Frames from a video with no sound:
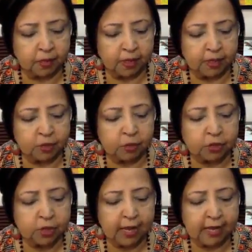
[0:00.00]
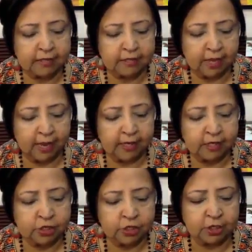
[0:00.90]
It also has the
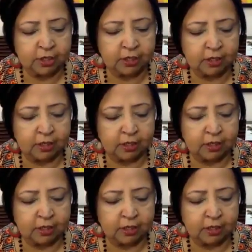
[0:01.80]
energy,